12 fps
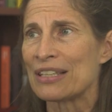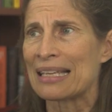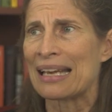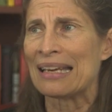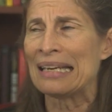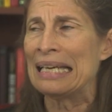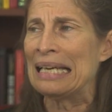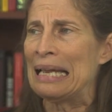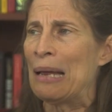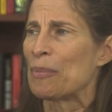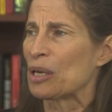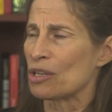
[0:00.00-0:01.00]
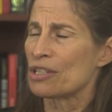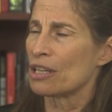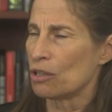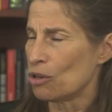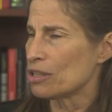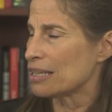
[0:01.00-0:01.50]
say, because the
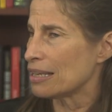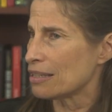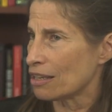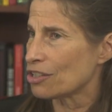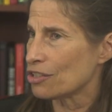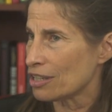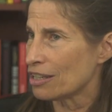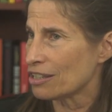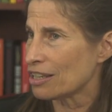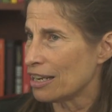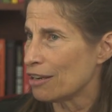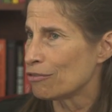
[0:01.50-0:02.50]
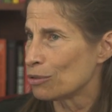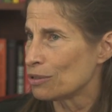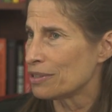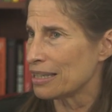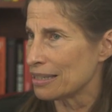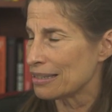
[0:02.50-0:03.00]
law says such and such, I have
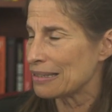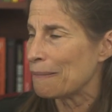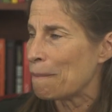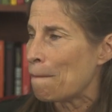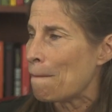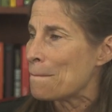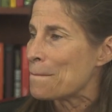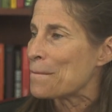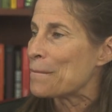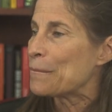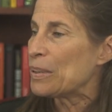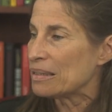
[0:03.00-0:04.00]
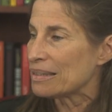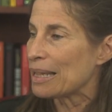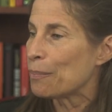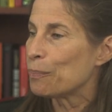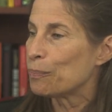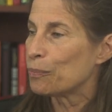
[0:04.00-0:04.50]
ruled this. But
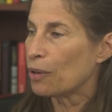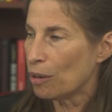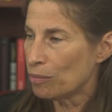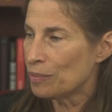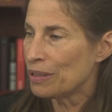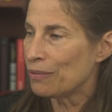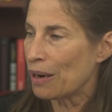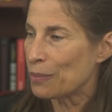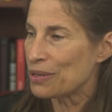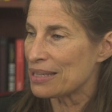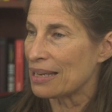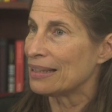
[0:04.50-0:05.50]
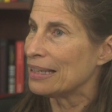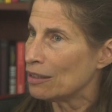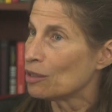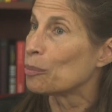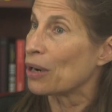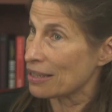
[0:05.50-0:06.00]
they probably represent
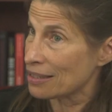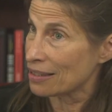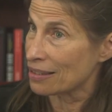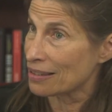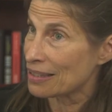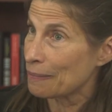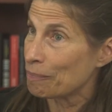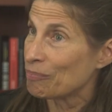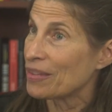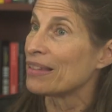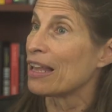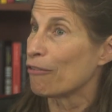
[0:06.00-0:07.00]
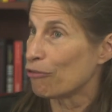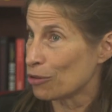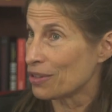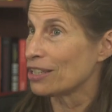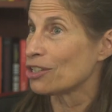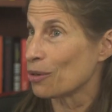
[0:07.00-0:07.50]
legal precedents, and
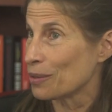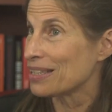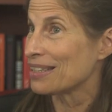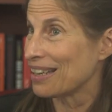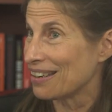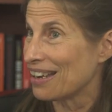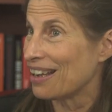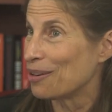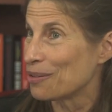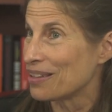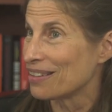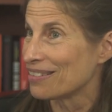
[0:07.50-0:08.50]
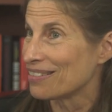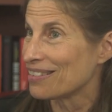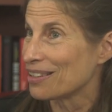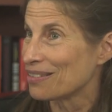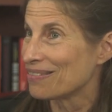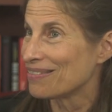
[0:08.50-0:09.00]
therefore they show us again how the,
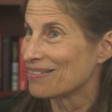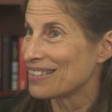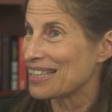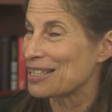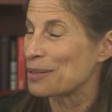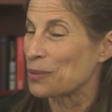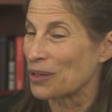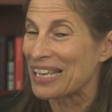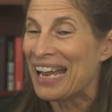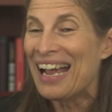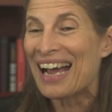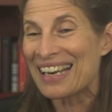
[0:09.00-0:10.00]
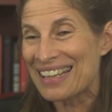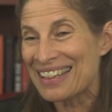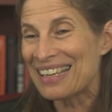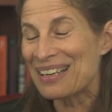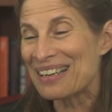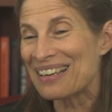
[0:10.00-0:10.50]
the system worked. And I
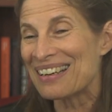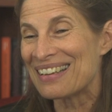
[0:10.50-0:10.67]
think